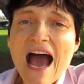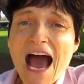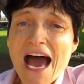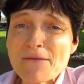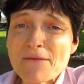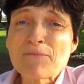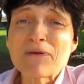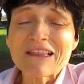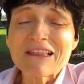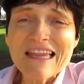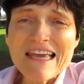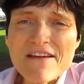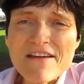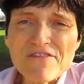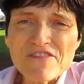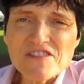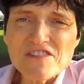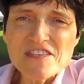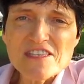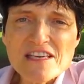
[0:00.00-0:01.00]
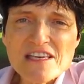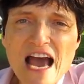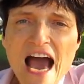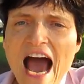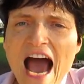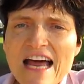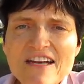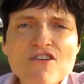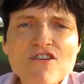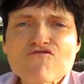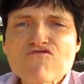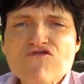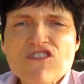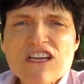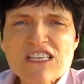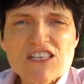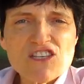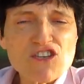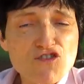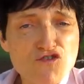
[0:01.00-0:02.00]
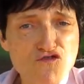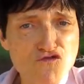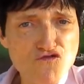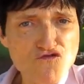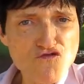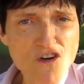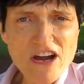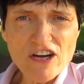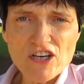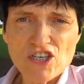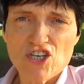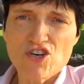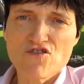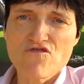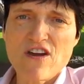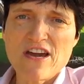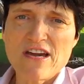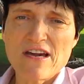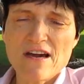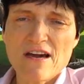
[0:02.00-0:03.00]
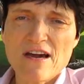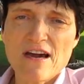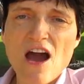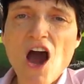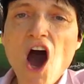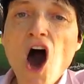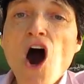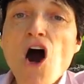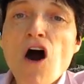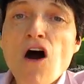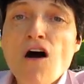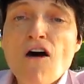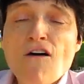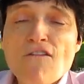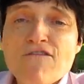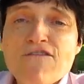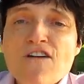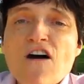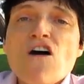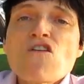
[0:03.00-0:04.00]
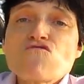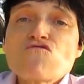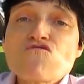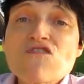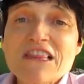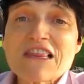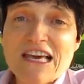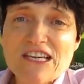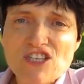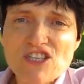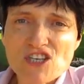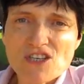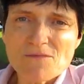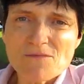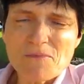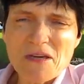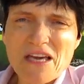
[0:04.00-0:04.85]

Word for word: and beliefs and a restructuring of religion,